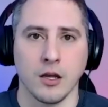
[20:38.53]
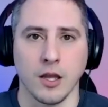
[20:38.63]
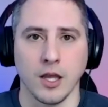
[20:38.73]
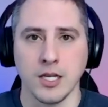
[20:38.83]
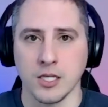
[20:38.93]

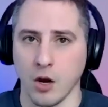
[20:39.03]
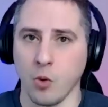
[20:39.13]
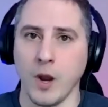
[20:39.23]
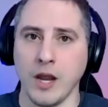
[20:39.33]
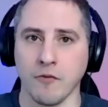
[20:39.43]
is
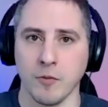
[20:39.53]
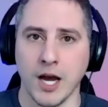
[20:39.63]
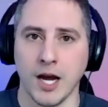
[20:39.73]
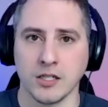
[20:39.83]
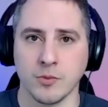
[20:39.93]
away from the
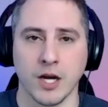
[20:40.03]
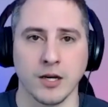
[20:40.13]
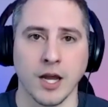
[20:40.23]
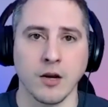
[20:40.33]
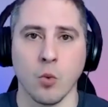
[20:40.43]
hotspot,
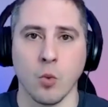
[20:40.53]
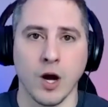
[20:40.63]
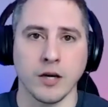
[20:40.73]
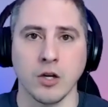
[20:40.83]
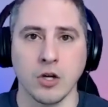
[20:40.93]
and I don't
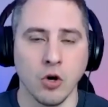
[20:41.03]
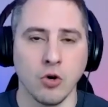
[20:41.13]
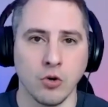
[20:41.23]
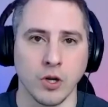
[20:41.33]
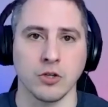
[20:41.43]
want to
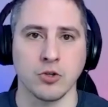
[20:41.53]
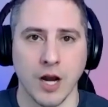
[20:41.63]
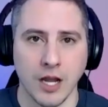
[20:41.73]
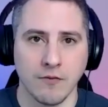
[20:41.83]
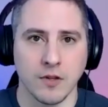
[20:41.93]
go and
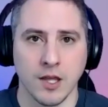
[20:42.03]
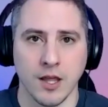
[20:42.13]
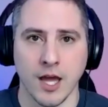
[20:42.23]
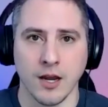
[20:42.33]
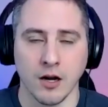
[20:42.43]
drive into
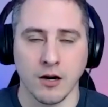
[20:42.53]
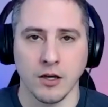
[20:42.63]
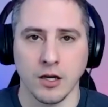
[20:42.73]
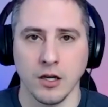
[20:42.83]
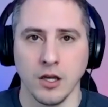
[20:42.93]
that
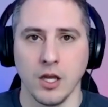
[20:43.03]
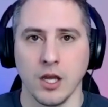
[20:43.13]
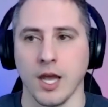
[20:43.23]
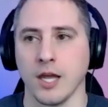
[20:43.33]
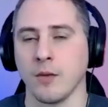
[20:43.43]
area.
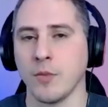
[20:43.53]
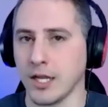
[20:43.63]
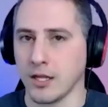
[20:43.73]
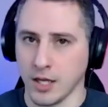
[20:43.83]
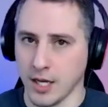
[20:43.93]
And I'm not,
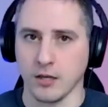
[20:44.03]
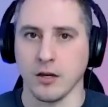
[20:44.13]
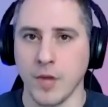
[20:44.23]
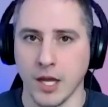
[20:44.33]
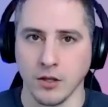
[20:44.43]
again,
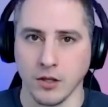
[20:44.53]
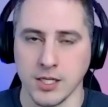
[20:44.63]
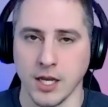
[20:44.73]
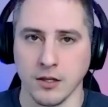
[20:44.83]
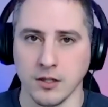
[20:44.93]
I'm not
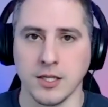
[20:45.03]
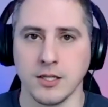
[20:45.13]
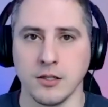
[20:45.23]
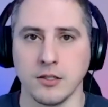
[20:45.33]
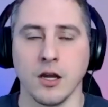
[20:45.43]
saying
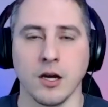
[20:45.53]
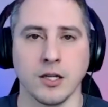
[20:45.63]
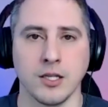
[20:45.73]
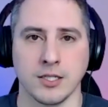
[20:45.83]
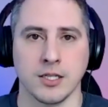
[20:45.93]
the
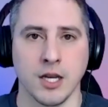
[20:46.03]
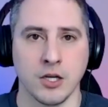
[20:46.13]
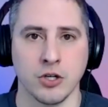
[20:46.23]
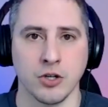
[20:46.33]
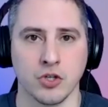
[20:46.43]

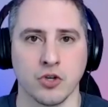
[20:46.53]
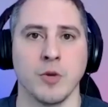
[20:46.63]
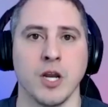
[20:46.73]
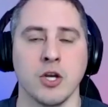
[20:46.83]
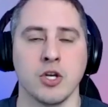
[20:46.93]
destination
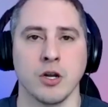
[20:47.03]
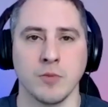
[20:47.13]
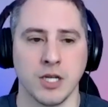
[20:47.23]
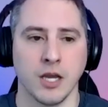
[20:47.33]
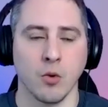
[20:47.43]
discrimination. I'm
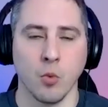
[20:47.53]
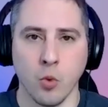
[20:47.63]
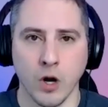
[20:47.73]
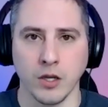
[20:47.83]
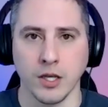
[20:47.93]
saying
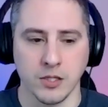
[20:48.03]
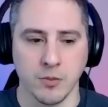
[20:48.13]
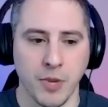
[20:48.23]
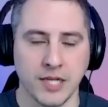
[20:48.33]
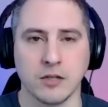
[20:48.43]
what is
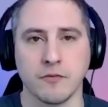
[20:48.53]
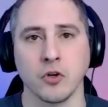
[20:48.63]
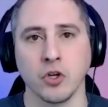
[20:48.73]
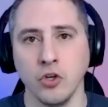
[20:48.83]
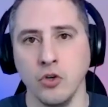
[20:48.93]
best for
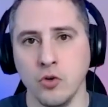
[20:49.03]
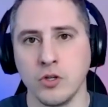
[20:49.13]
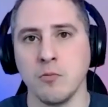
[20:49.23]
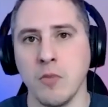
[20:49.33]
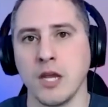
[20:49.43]
you
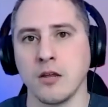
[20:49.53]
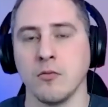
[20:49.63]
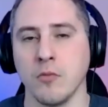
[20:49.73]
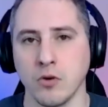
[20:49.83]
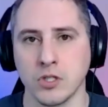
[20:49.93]
to make the
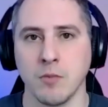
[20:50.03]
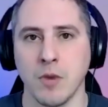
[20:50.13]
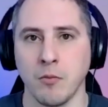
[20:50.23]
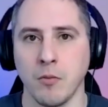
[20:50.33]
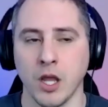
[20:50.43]
most amount
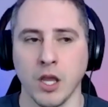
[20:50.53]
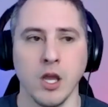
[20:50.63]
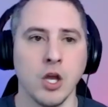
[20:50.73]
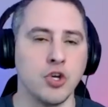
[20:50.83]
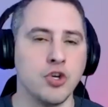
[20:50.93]
of money.
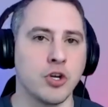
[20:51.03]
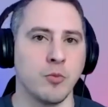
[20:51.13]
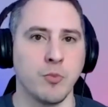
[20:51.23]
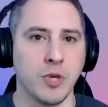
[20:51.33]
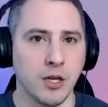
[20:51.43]
You shouldn't
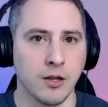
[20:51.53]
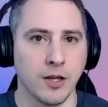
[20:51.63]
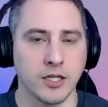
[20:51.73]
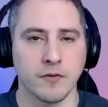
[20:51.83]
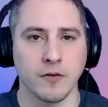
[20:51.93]
be
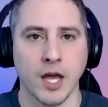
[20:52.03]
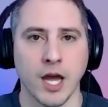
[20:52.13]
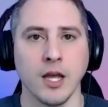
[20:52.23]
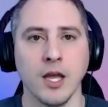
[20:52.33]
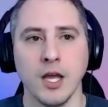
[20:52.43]
penalized for that.
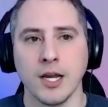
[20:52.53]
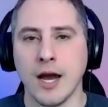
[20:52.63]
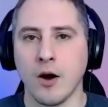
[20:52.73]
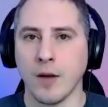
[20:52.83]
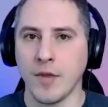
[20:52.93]

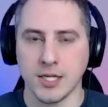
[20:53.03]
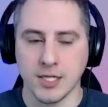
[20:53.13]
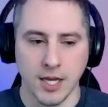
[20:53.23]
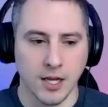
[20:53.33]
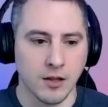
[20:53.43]
Now, I'm not
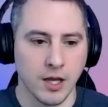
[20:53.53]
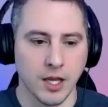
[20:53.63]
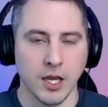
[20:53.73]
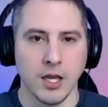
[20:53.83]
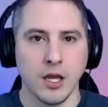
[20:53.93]
saying like,
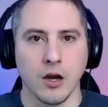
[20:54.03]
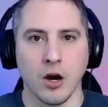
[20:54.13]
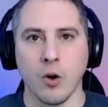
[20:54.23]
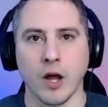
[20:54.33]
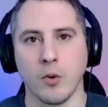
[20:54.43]

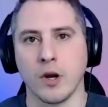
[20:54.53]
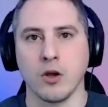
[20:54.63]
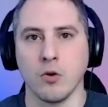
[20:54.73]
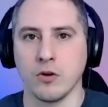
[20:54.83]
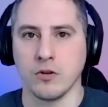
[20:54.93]
oh, I don't want to
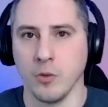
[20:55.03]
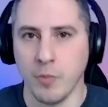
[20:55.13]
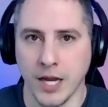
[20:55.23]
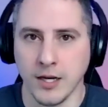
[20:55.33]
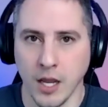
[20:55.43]
go into a
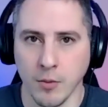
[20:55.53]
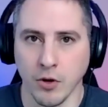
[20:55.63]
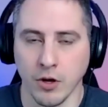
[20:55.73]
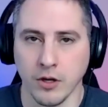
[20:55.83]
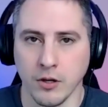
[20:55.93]
bad
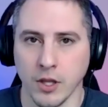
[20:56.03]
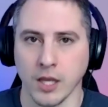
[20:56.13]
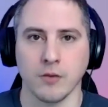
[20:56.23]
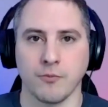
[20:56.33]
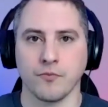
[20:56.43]
neighborhood. Like,
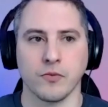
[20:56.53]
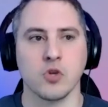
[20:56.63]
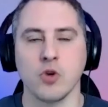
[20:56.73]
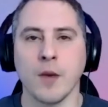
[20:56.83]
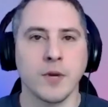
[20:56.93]

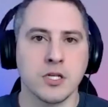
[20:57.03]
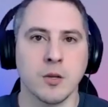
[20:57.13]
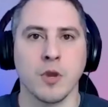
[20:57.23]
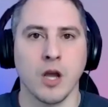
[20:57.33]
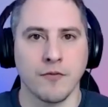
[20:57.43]
dropping
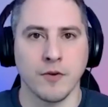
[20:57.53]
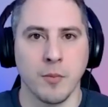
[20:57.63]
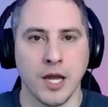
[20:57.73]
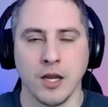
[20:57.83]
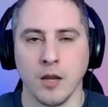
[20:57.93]
somebody off in a
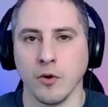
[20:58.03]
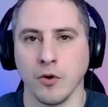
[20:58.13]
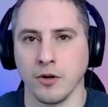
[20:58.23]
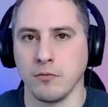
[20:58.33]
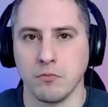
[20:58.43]
bad
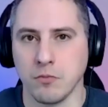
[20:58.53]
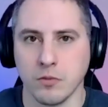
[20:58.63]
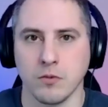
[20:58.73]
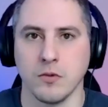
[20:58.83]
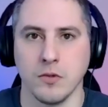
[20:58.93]
neighborhood
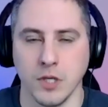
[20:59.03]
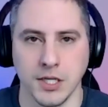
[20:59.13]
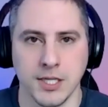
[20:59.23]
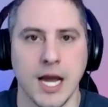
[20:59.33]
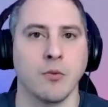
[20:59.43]
is not